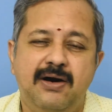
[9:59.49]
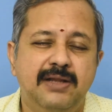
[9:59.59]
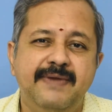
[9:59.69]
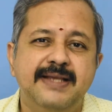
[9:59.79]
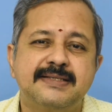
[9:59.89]

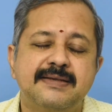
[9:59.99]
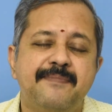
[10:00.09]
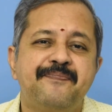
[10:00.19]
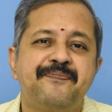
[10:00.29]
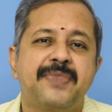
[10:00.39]

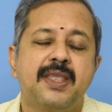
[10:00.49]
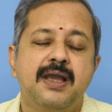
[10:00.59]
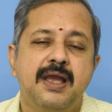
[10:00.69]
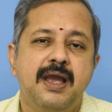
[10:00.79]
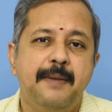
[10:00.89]
Always
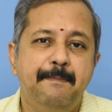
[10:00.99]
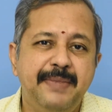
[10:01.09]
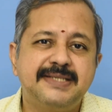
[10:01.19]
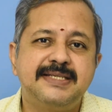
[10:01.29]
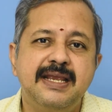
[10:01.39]

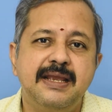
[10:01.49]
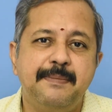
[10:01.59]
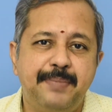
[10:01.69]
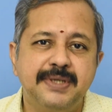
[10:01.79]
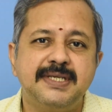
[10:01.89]

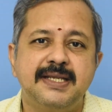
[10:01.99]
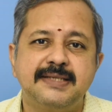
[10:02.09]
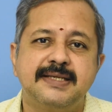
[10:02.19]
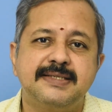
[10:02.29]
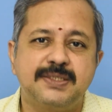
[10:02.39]
Mixing
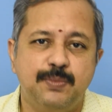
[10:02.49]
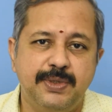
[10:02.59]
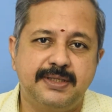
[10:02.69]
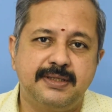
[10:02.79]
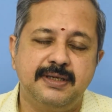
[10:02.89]
personal assets
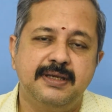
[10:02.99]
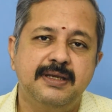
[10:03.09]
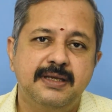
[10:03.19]
with